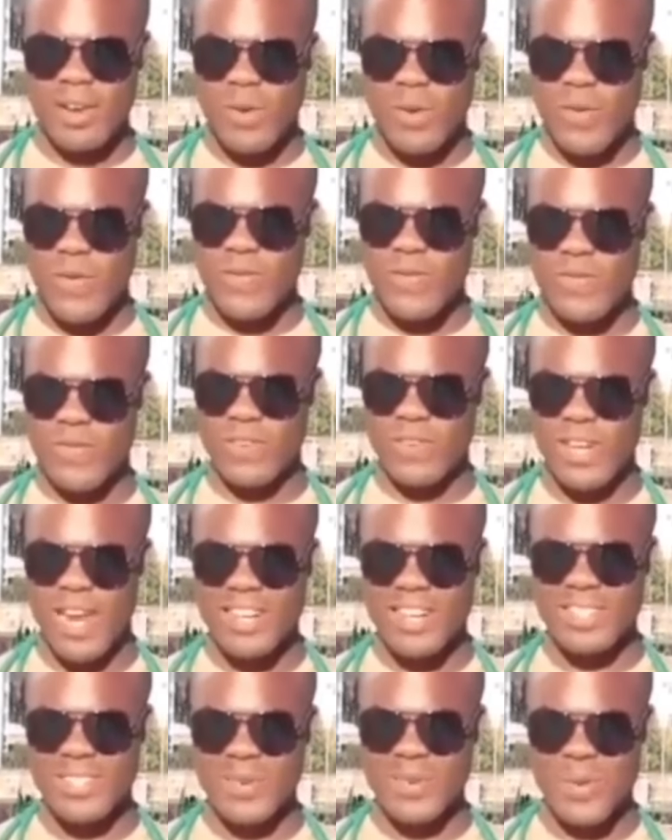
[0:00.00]
of
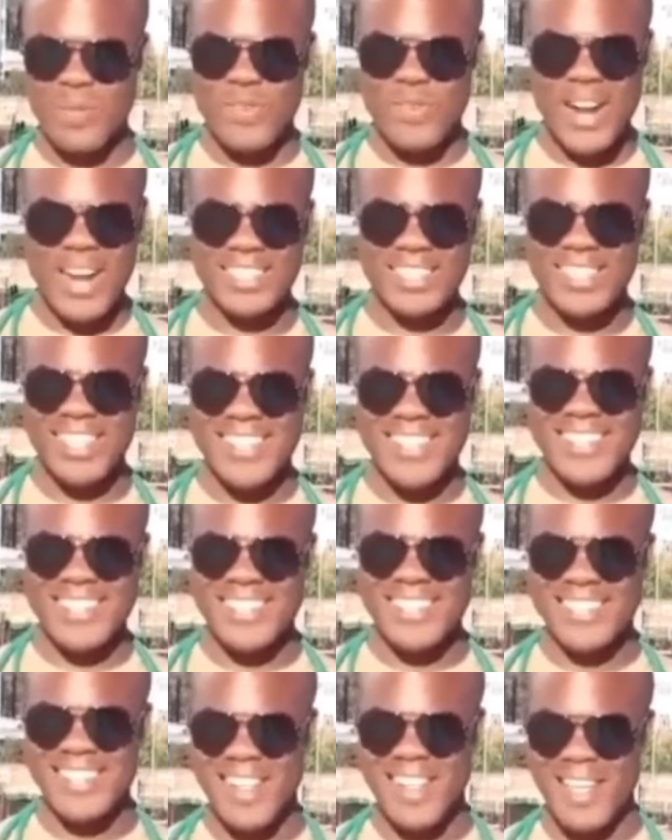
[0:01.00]
non-stop
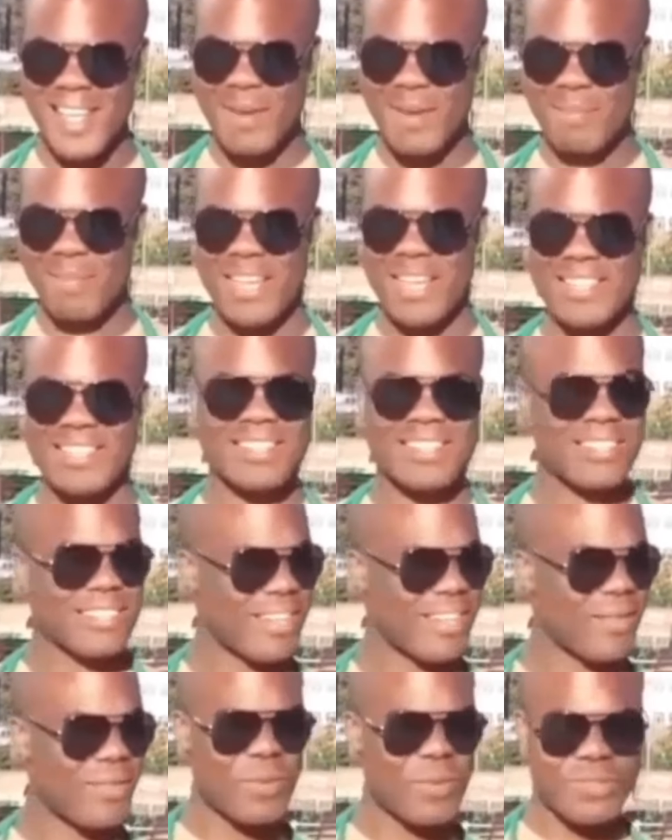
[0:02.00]
Russian
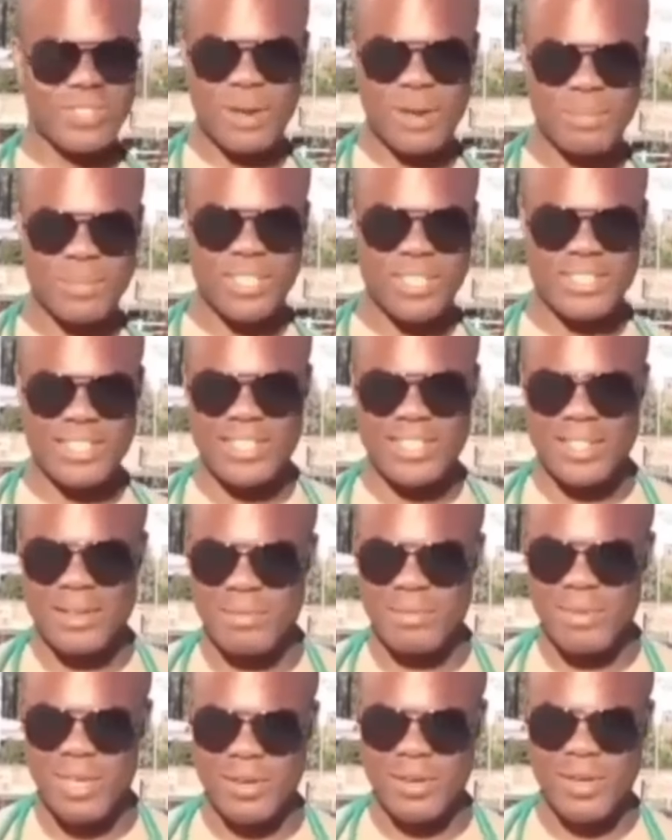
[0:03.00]
plus a few subjects that
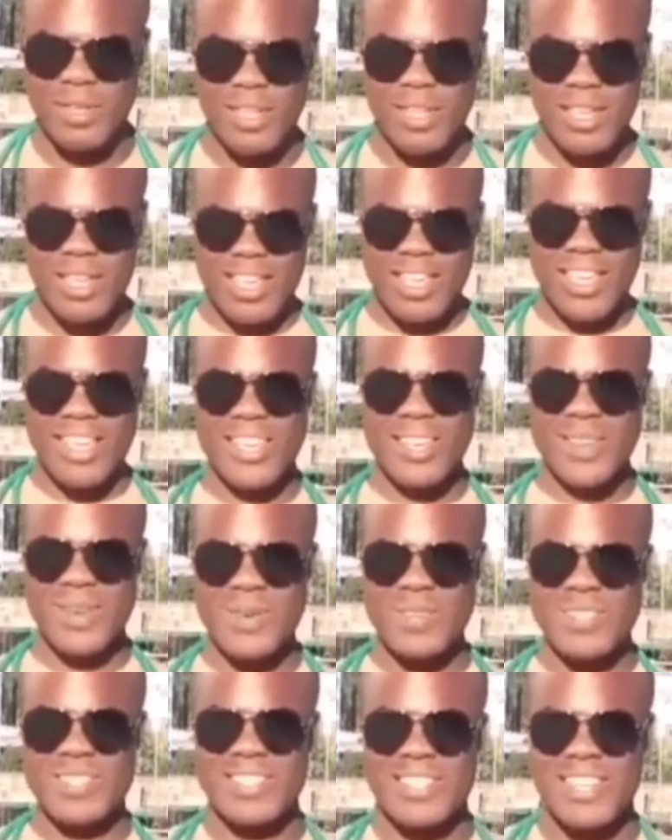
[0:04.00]
it may
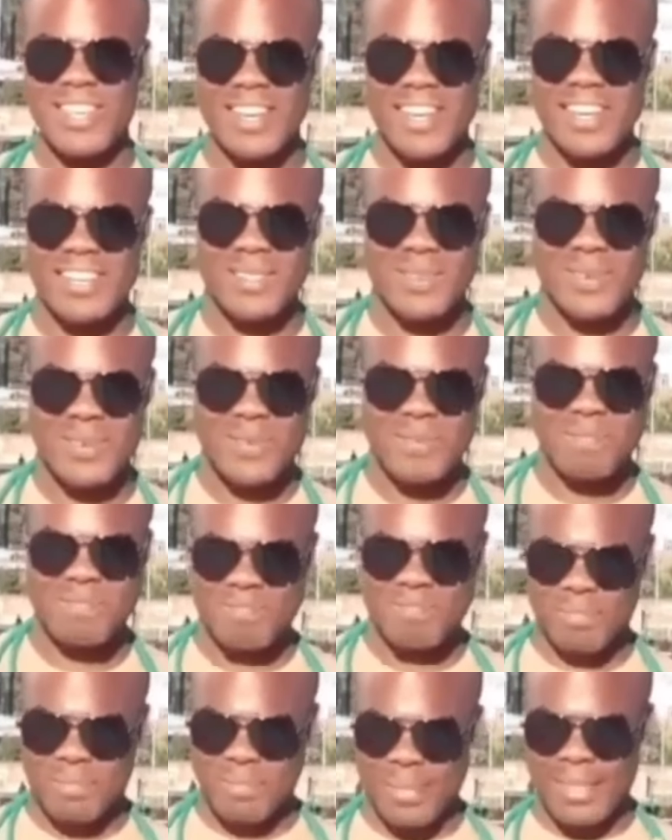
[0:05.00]
include there. So
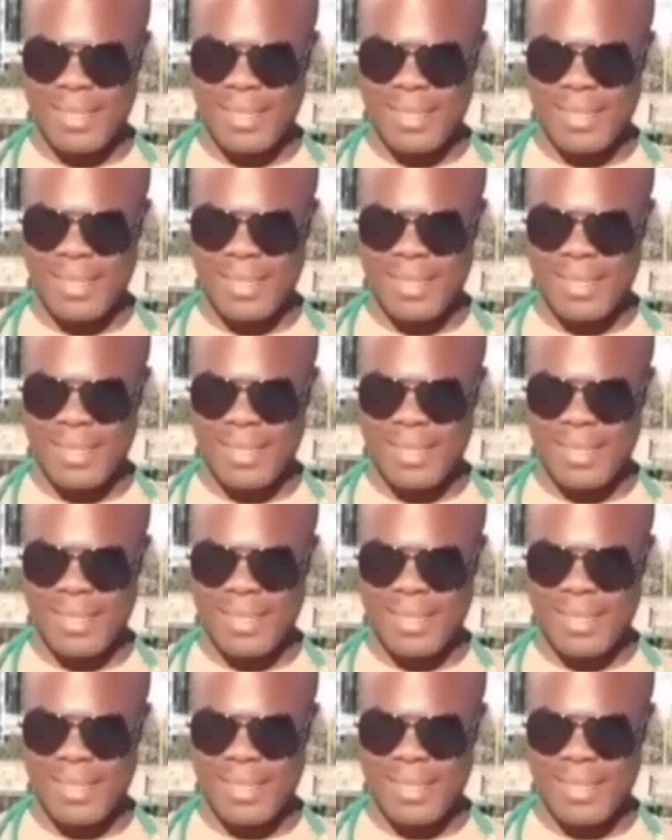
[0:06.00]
